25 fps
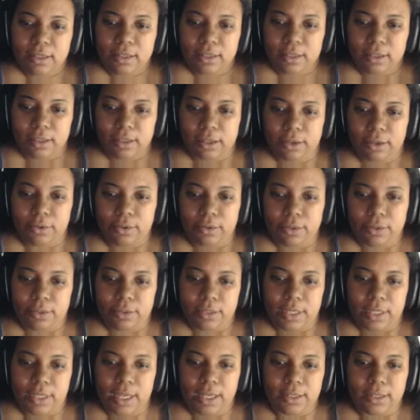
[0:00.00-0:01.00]

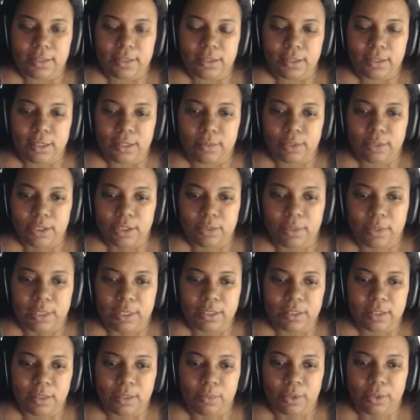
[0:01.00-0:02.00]
Gakuto's hand slipped into my
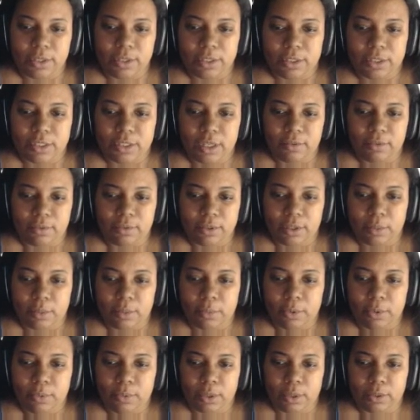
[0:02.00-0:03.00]
somewhat disheveled
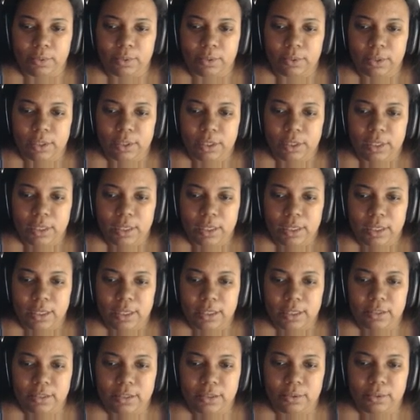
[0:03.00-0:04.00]
kimono.
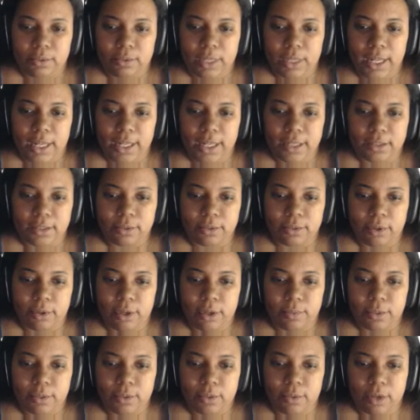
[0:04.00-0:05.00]
His lewd hands
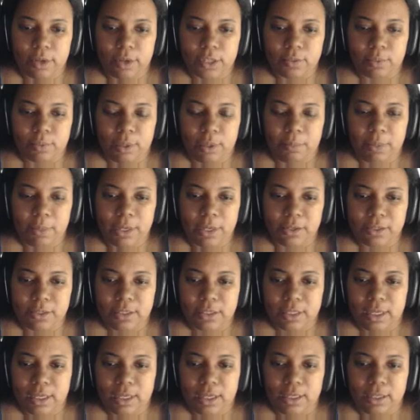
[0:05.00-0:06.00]
crept across my bare
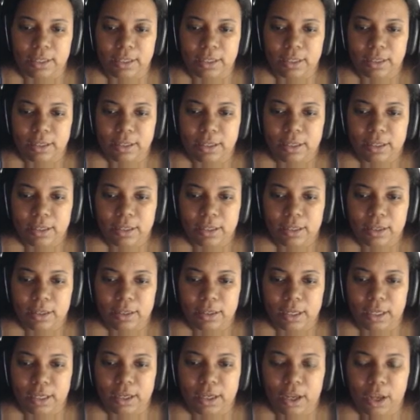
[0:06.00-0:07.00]
skin.
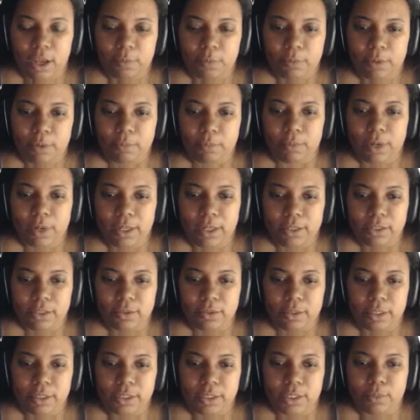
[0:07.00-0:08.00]
I caught my breath
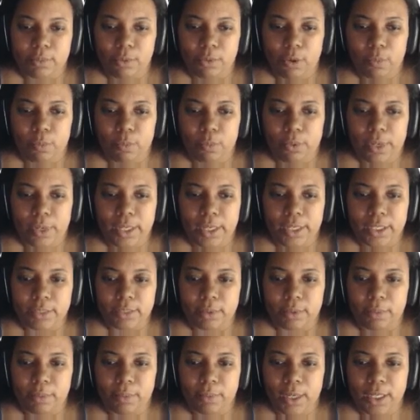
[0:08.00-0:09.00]
during a small break as
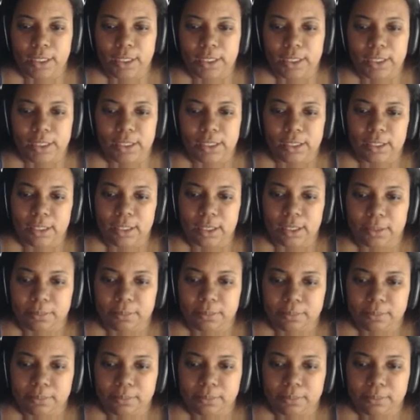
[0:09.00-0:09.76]
my body heated up.